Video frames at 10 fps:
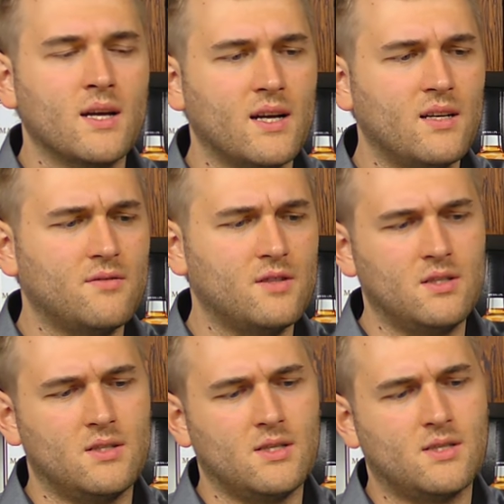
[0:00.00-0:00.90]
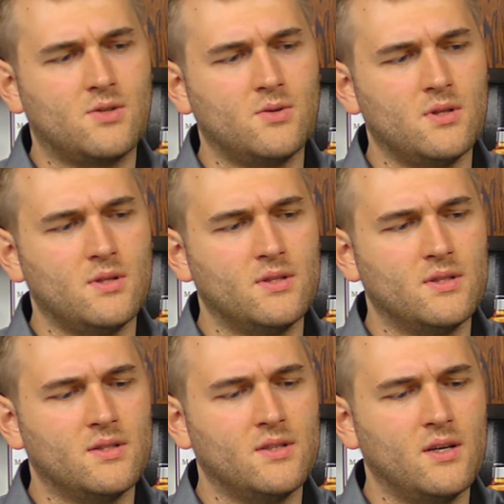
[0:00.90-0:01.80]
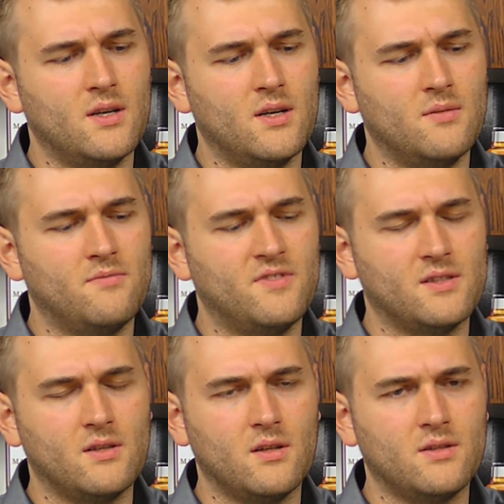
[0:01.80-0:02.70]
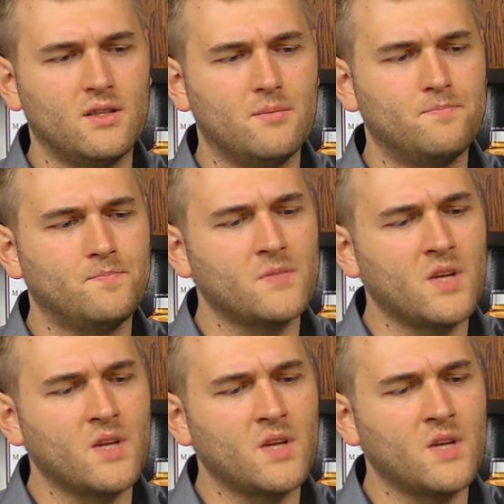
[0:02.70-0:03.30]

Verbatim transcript: kind of an industrial in this uh, facility.